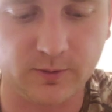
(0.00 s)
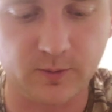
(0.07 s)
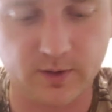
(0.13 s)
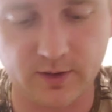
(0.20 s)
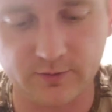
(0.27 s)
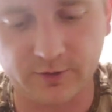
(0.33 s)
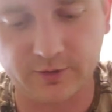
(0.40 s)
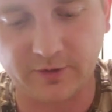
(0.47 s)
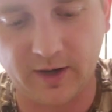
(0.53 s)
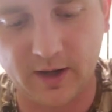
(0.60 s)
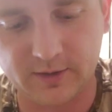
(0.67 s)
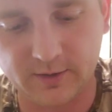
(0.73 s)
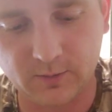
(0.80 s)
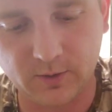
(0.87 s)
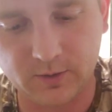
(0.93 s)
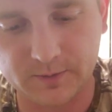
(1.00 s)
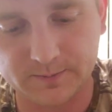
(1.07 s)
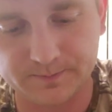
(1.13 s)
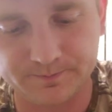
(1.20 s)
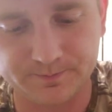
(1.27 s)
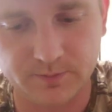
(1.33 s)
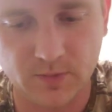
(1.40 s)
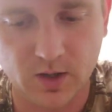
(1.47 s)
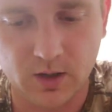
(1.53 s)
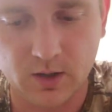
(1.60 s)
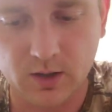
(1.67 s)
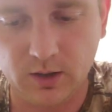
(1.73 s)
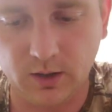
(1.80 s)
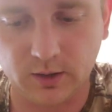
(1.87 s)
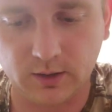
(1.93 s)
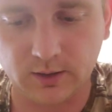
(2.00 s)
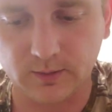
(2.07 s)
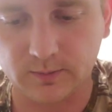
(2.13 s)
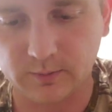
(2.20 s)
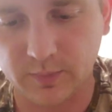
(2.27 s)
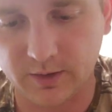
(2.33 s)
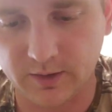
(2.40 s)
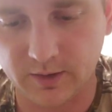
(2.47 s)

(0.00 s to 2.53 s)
or whatever side you want. But